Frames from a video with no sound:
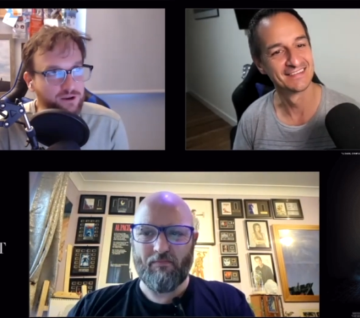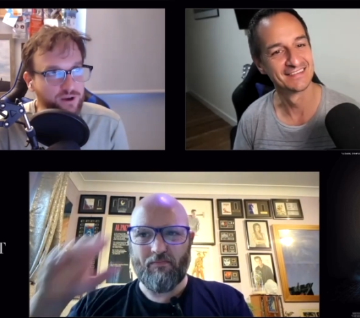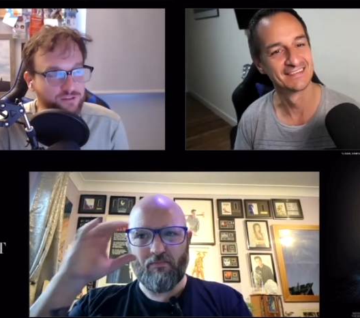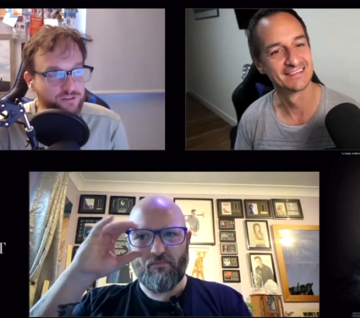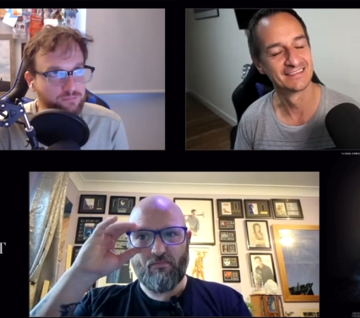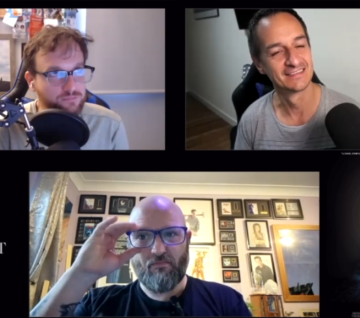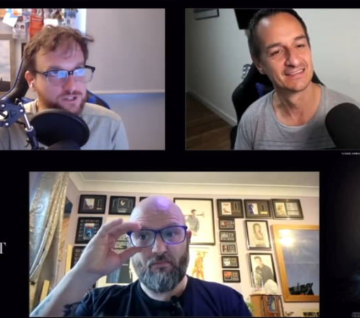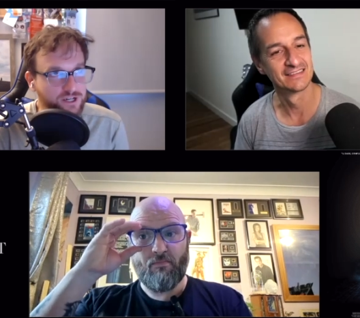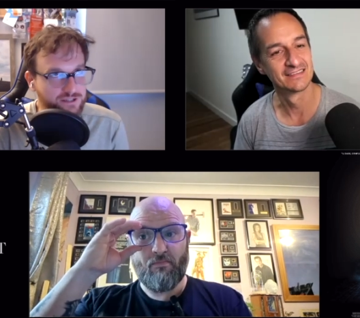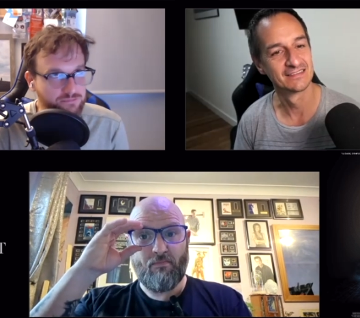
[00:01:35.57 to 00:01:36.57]
Speaker 1: Justin Benson
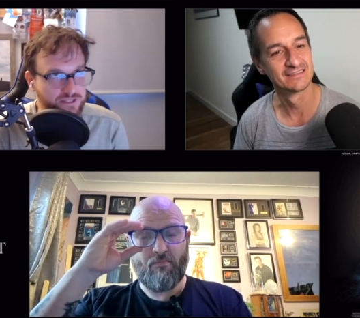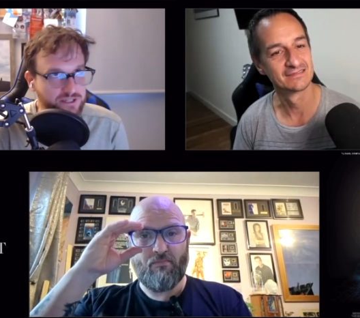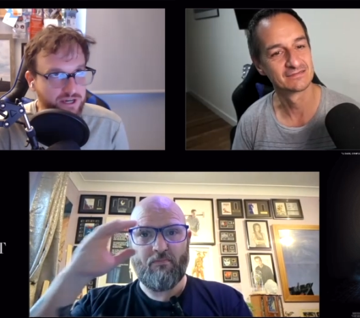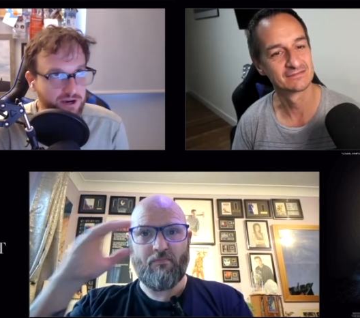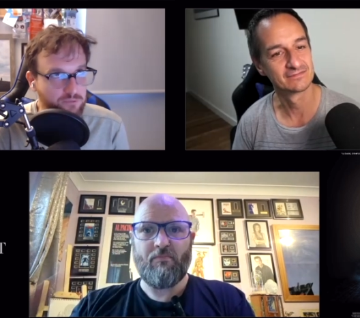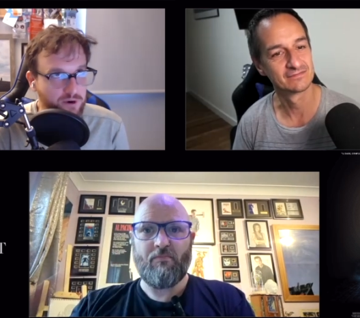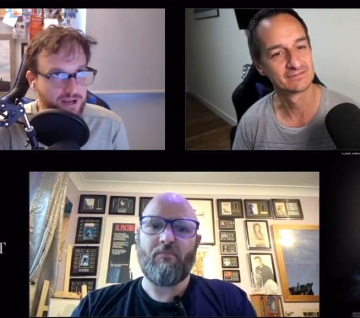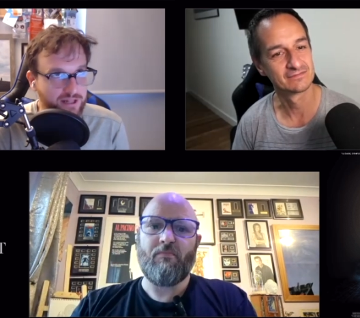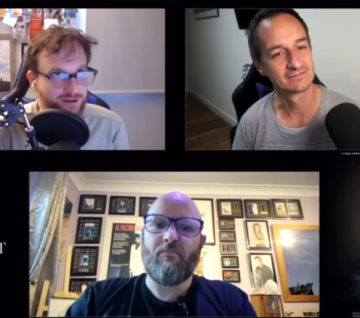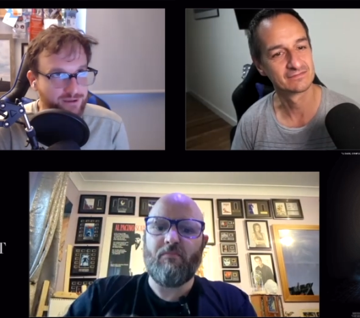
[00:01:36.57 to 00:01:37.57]
and Aaron Moorhead allowed me to have
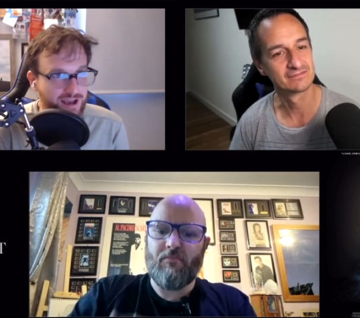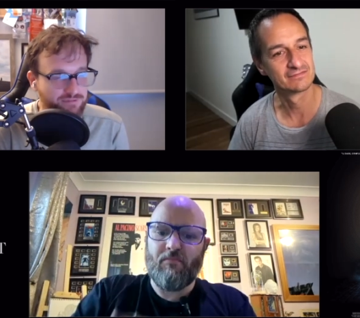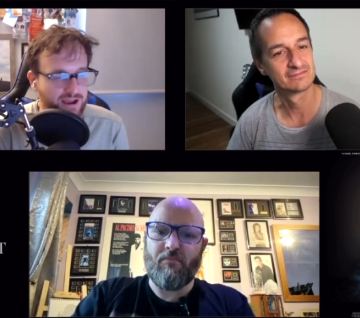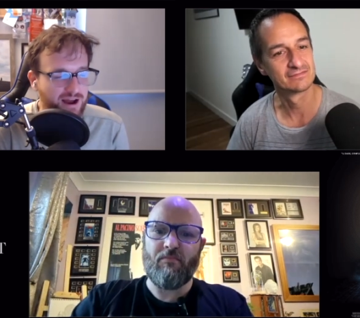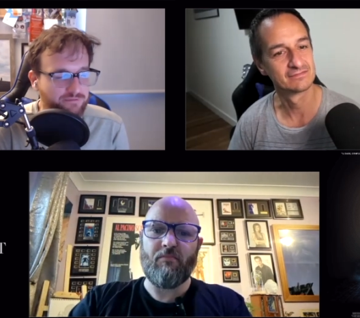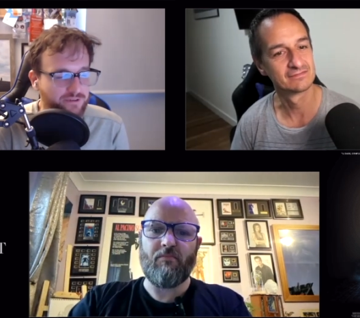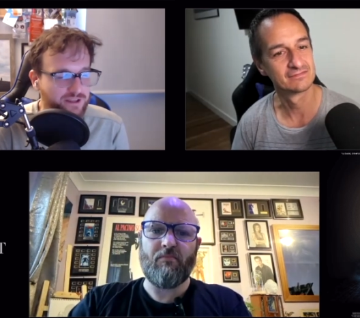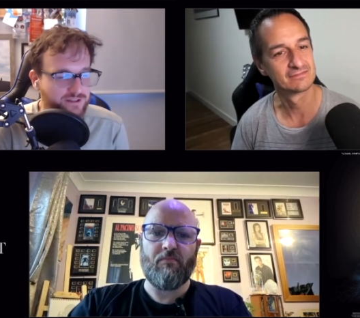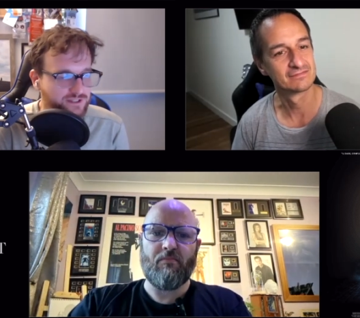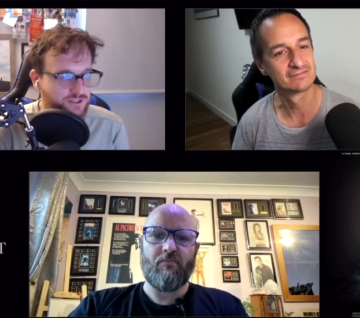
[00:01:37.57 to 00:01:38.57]
the confidence
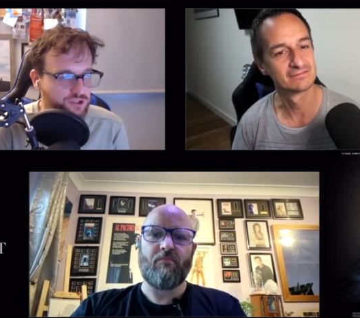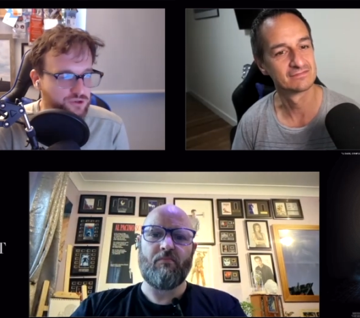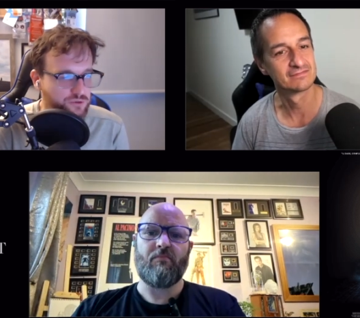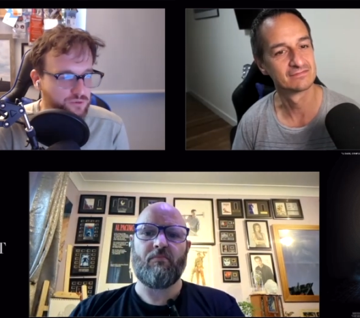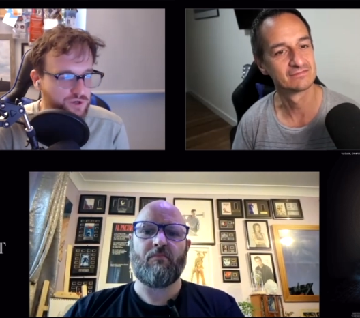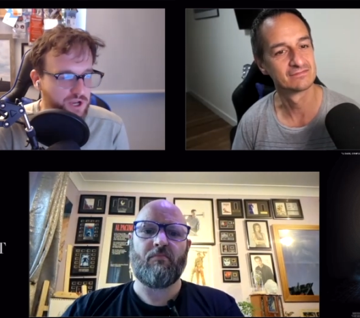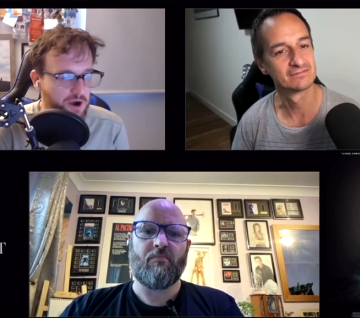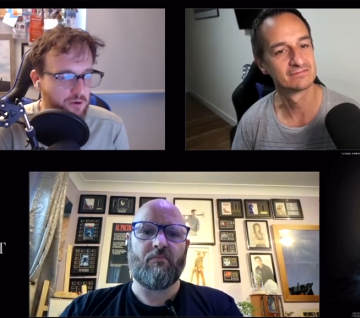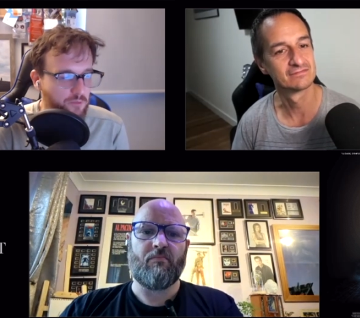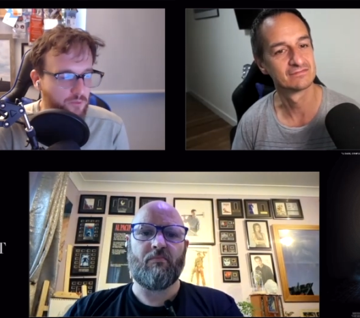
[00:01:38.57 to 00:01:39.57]
to know
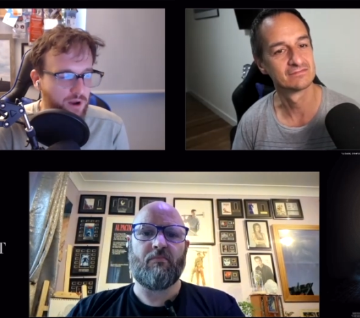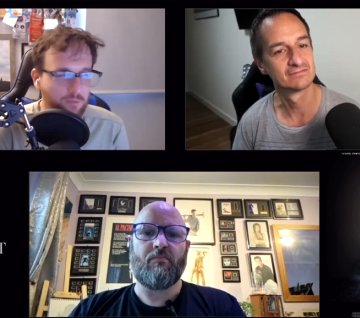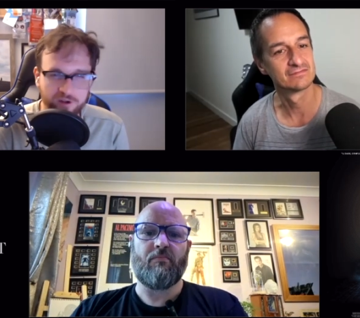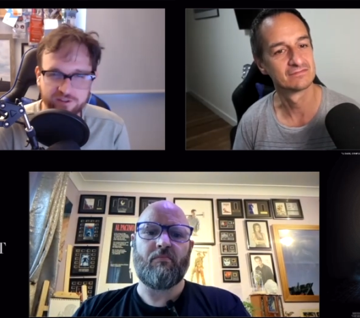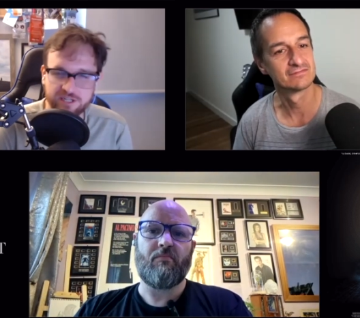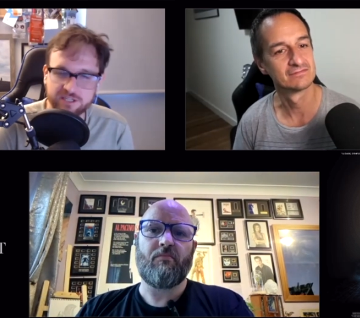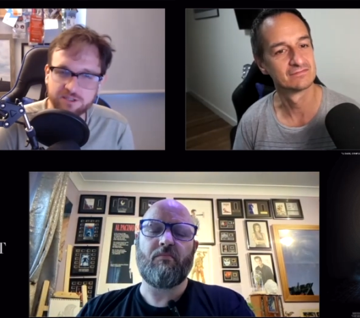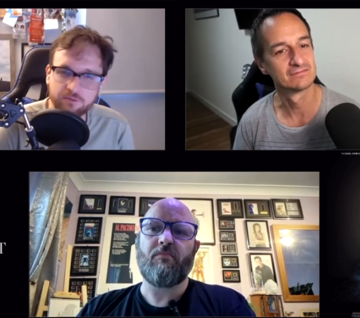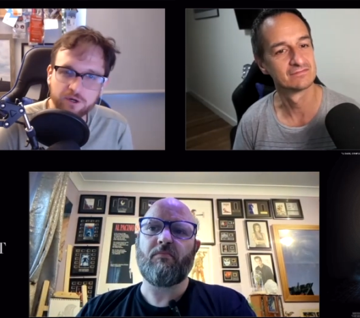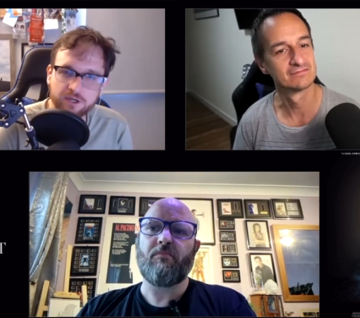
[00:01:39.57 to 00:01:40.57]
what works and doesn't
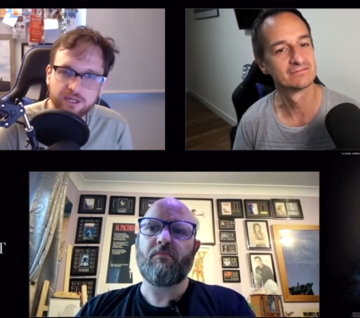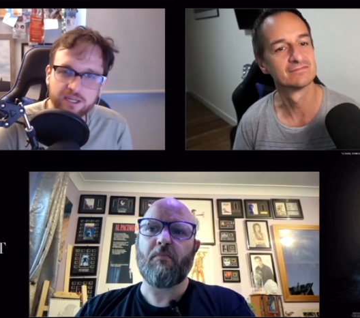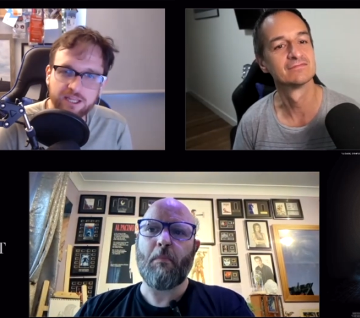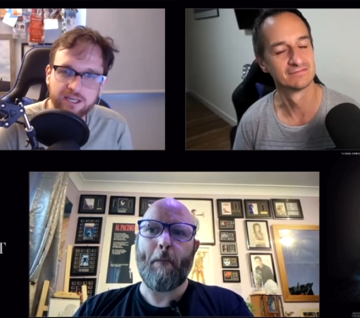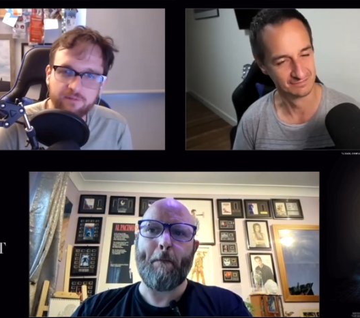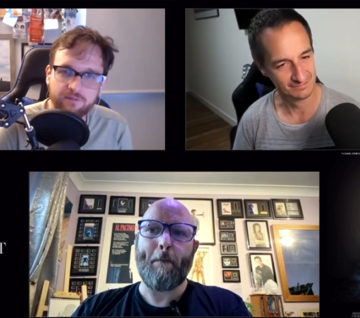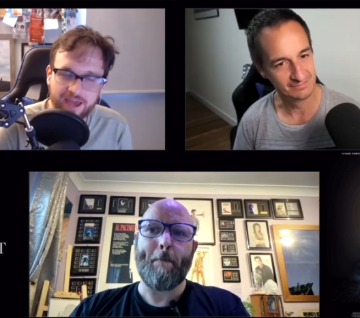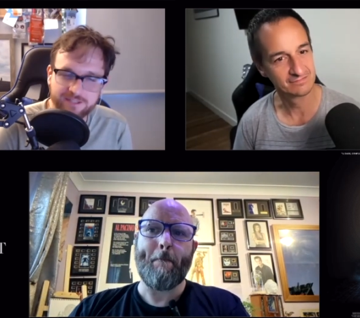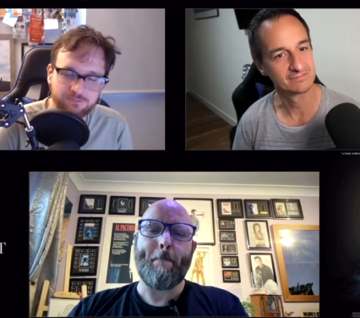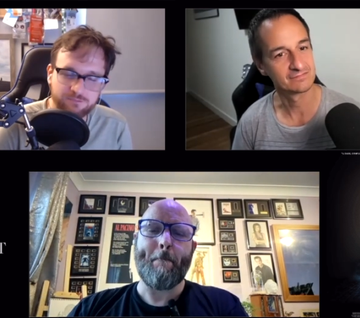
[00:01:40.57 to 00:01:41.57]
work in that
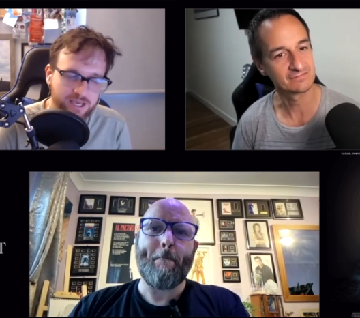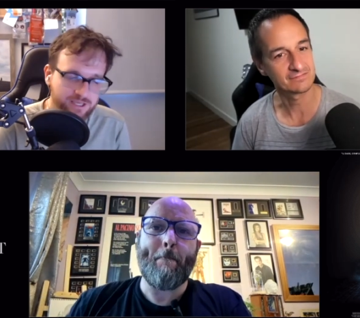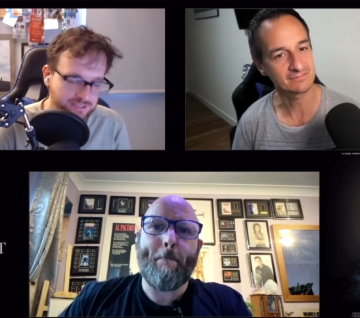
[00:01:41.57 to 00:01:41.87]
space.